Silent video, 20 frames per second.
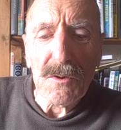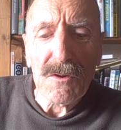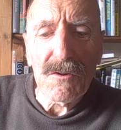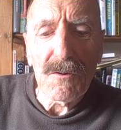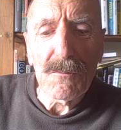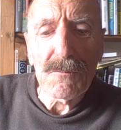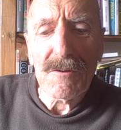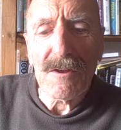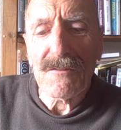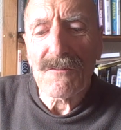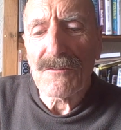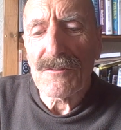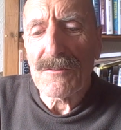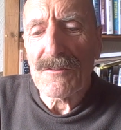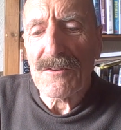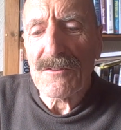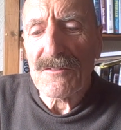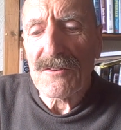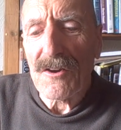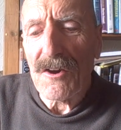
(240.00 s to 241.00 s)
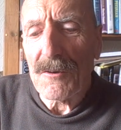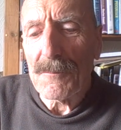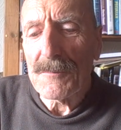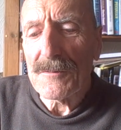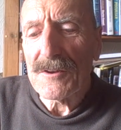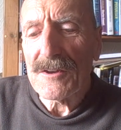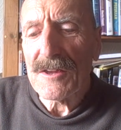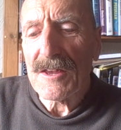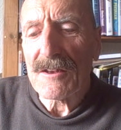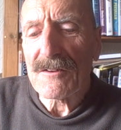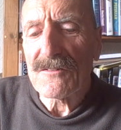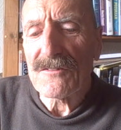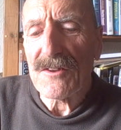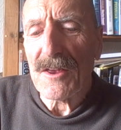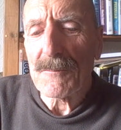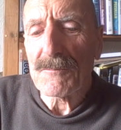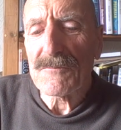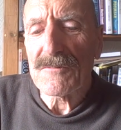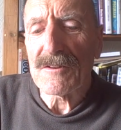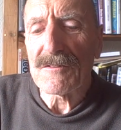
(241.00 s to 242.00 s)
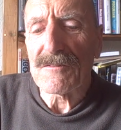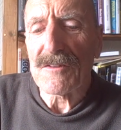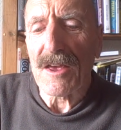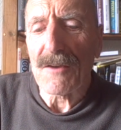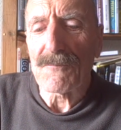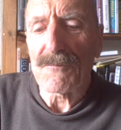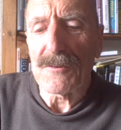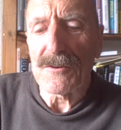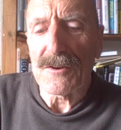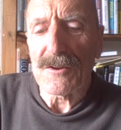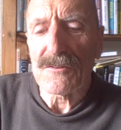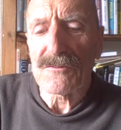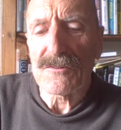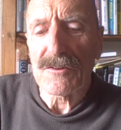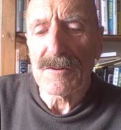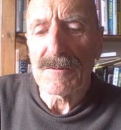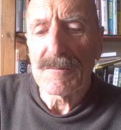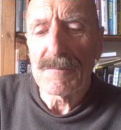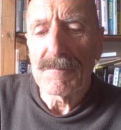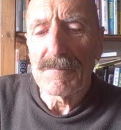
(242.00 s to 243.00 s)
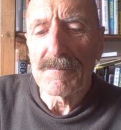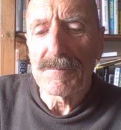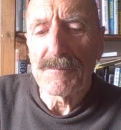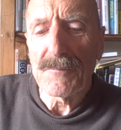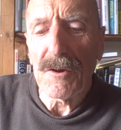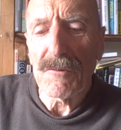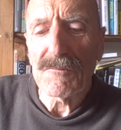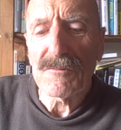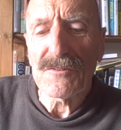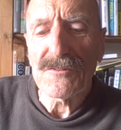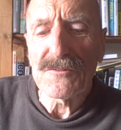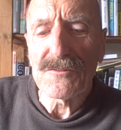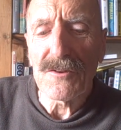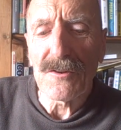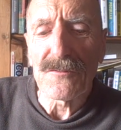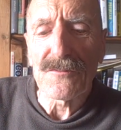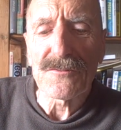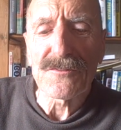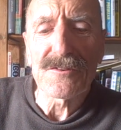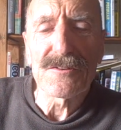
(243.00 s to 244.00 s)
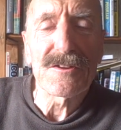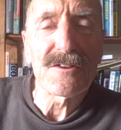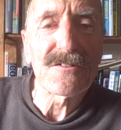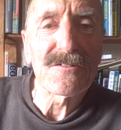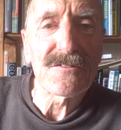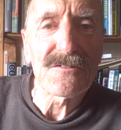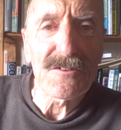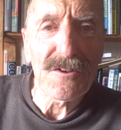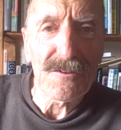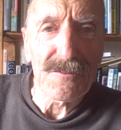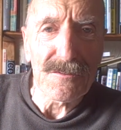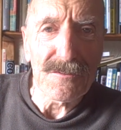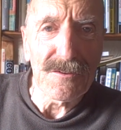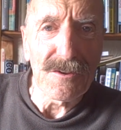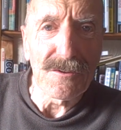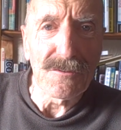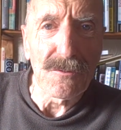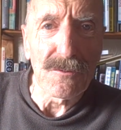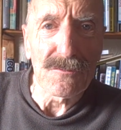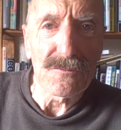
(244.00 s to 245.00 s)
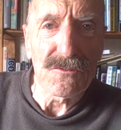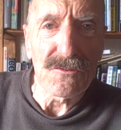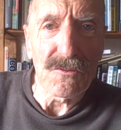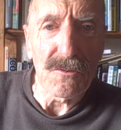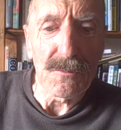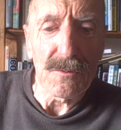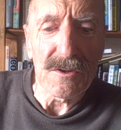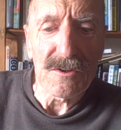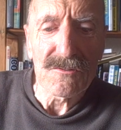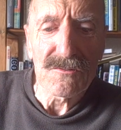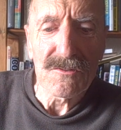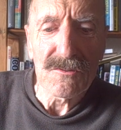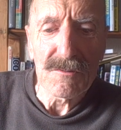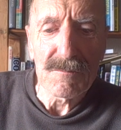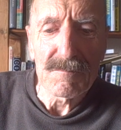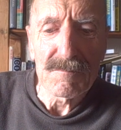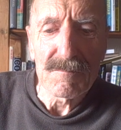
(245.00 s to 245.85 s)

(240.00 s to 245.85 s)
according to this commonly accepted definition, Boris Johnson is certainly not Jewish.